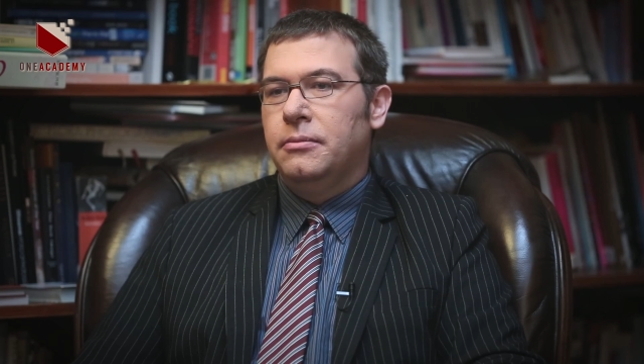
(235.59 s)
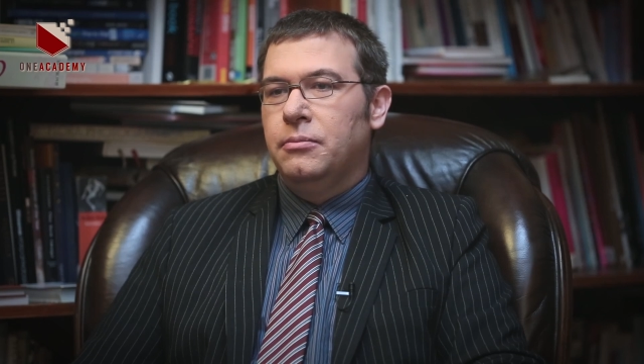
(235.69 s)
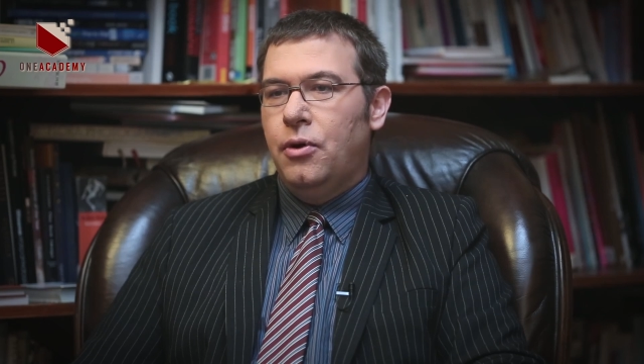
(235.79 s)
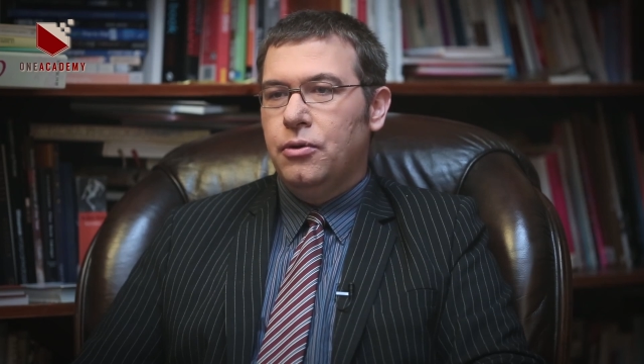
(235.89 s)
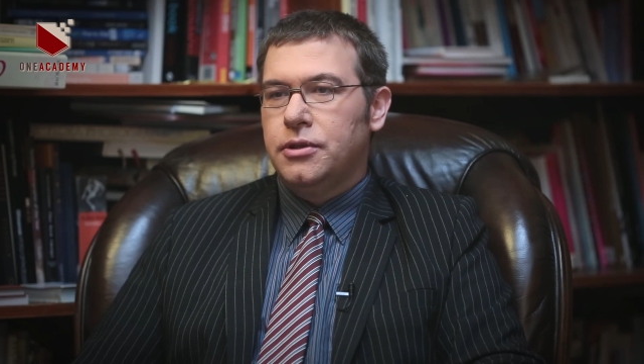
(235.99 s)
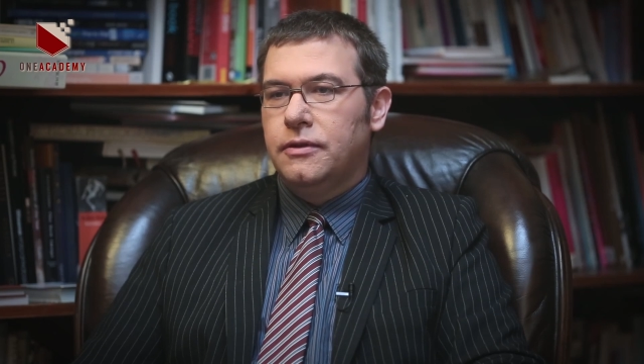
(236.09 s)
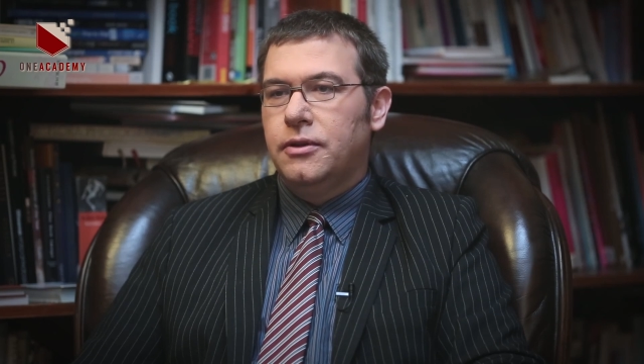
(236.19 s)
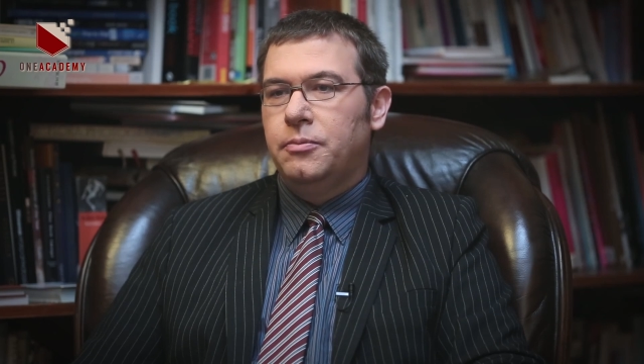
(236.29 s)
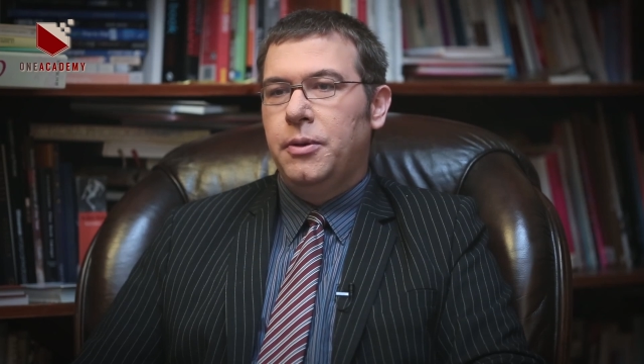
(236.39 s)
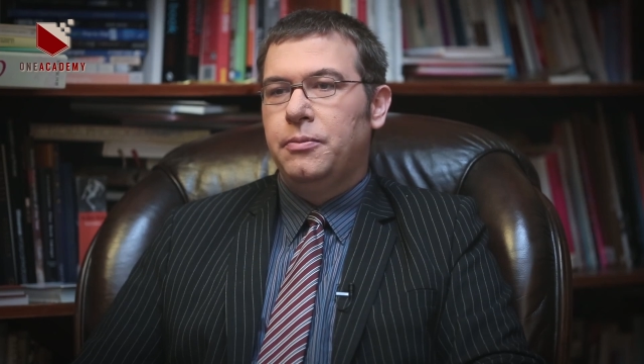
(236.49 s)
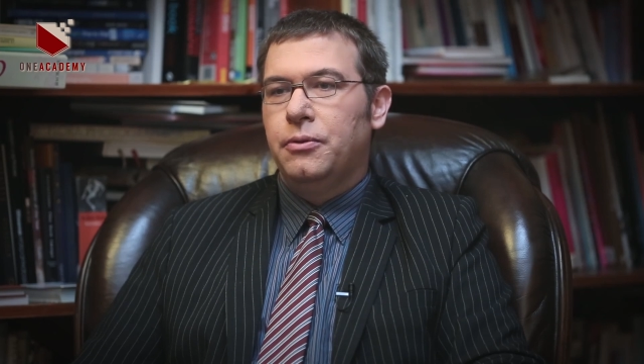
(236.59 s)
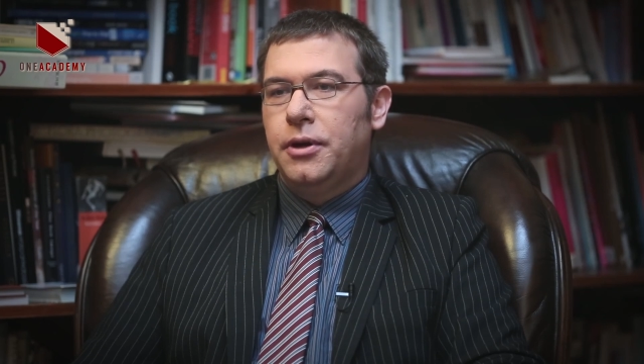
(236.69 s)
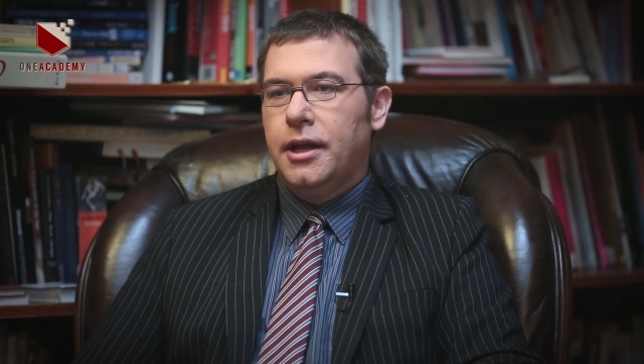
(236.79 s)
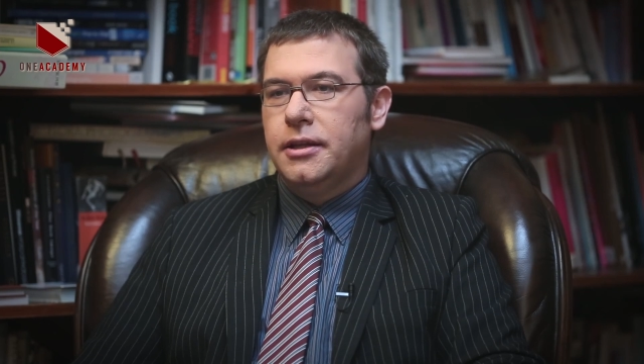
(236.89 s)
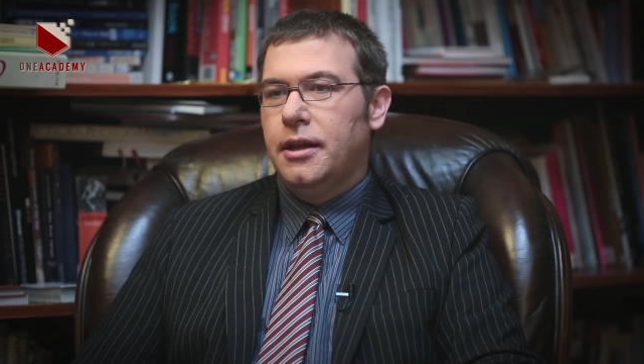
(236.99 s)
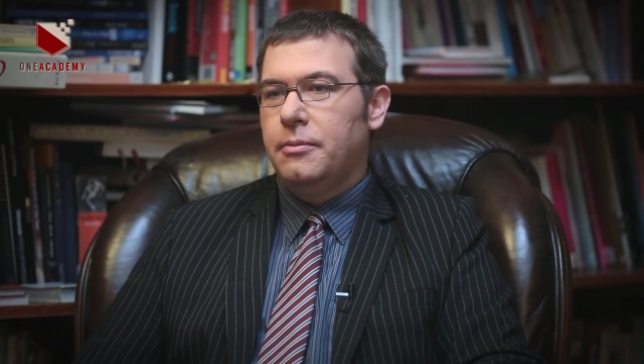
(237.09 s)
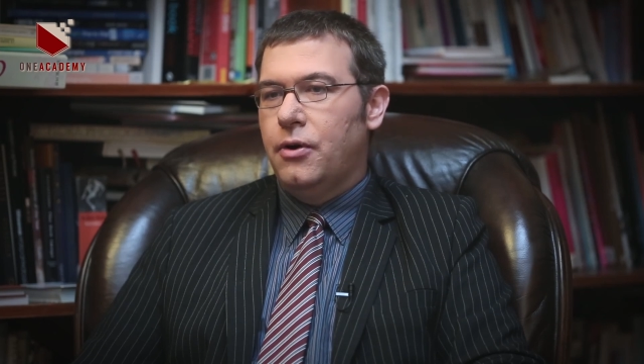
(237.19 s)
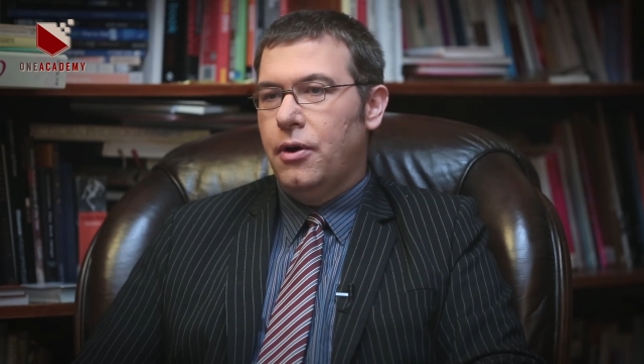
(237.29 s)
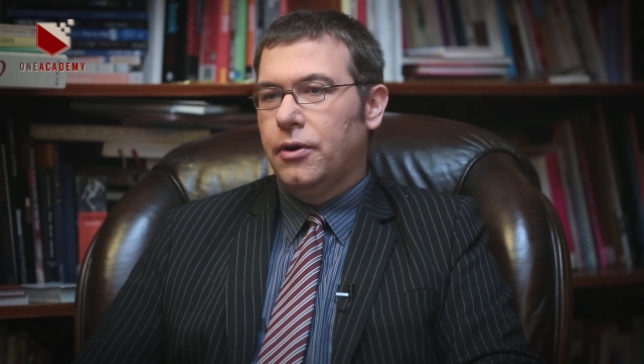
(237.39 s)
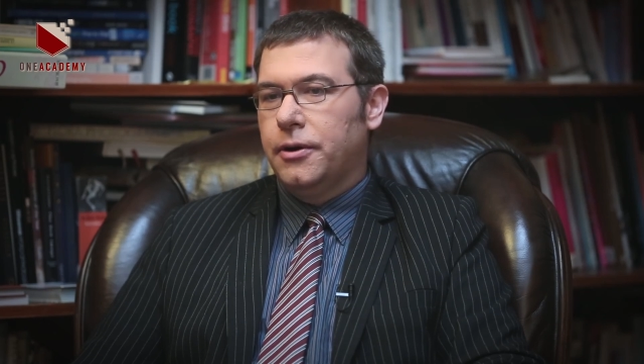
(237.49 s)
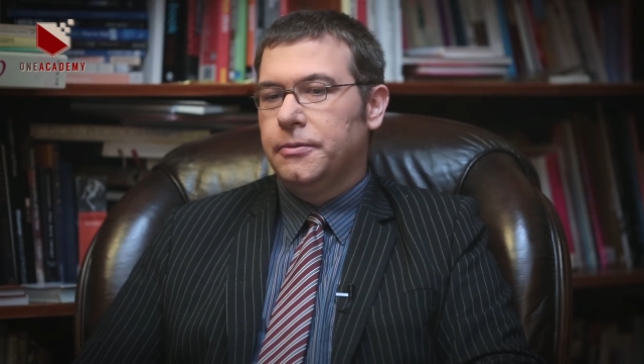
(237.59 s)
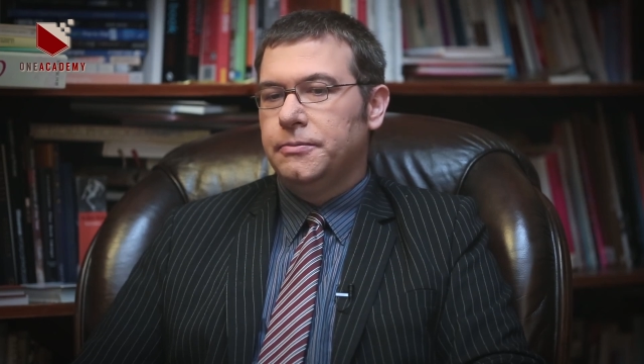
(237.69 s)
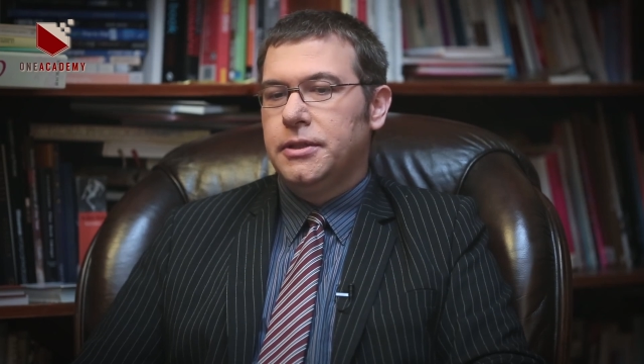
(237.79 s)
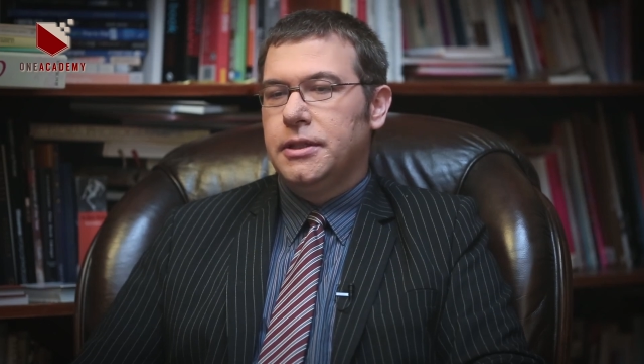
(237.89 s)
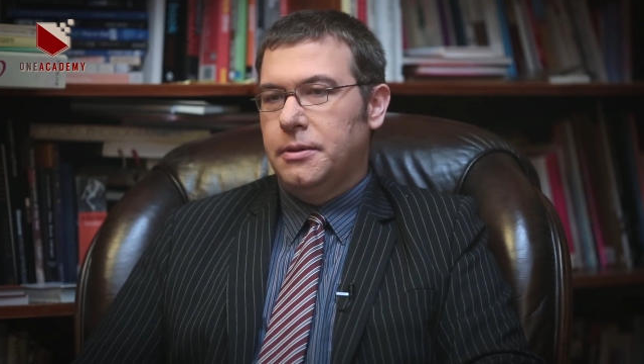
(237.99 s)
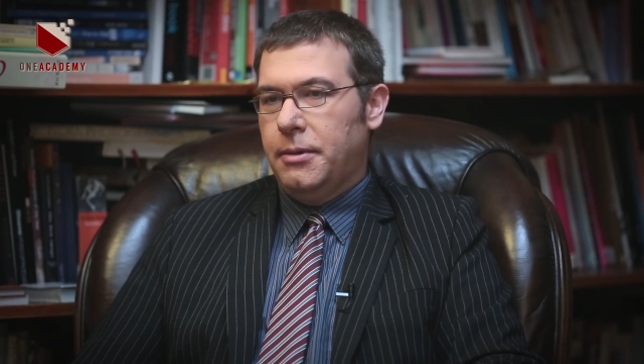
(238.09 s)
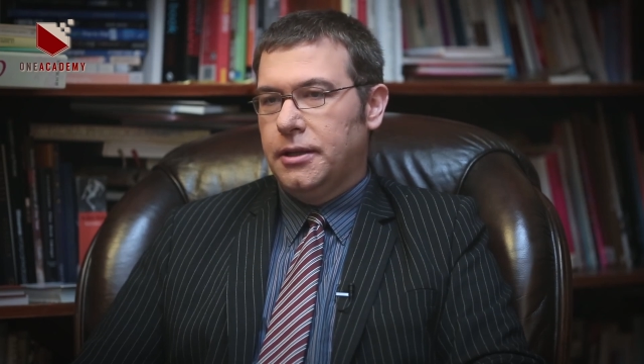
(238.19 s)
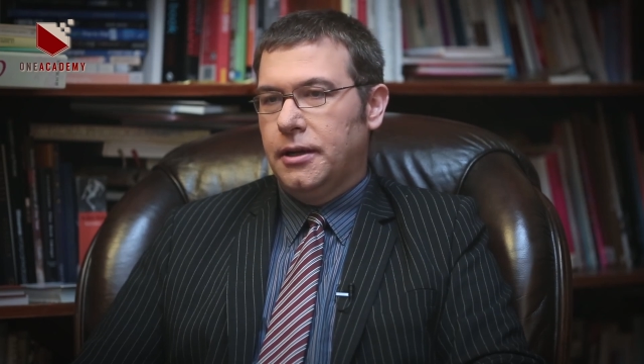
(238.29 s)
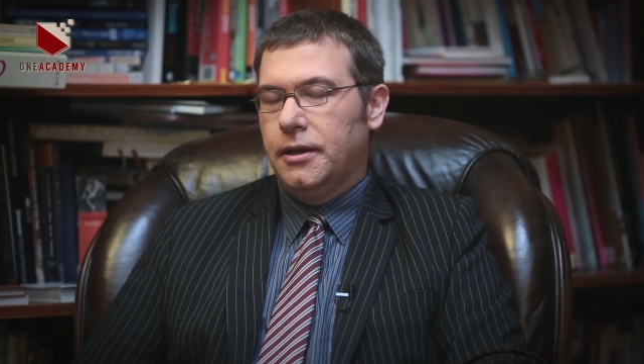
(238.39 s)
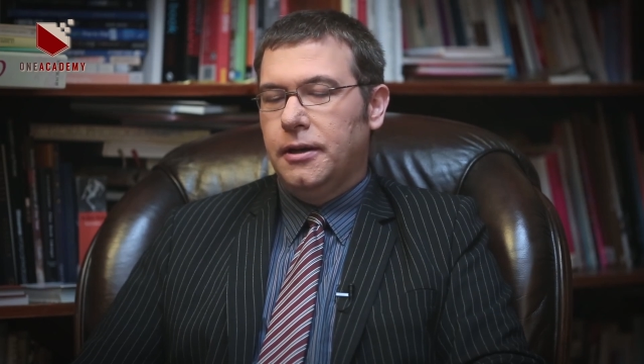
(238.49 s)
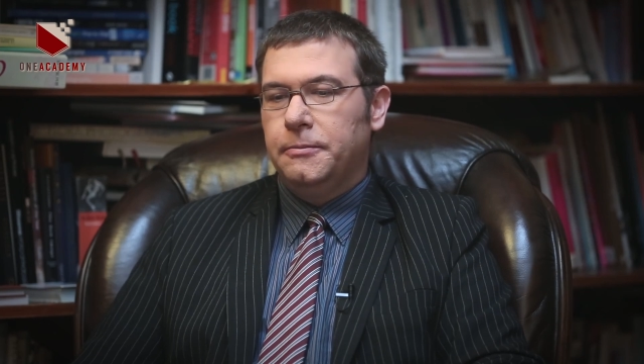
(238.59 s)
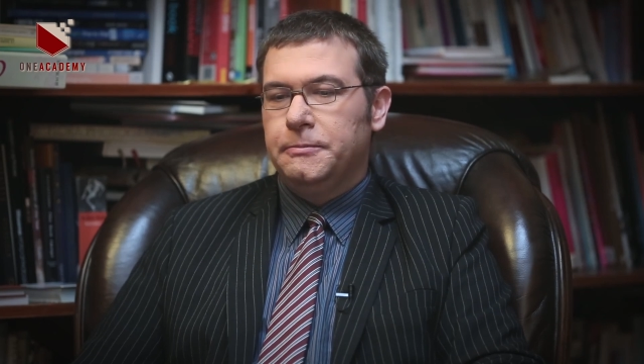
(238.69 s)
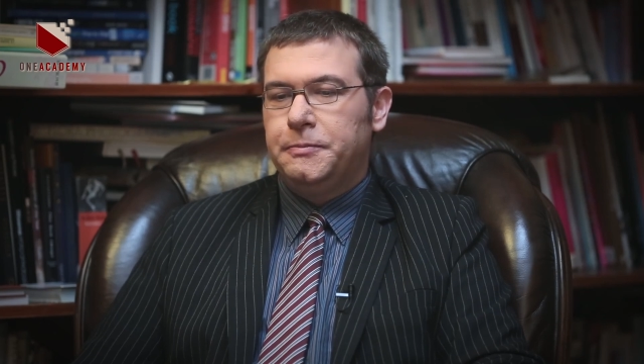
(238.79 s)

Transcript: most of the people get them wrong systematically.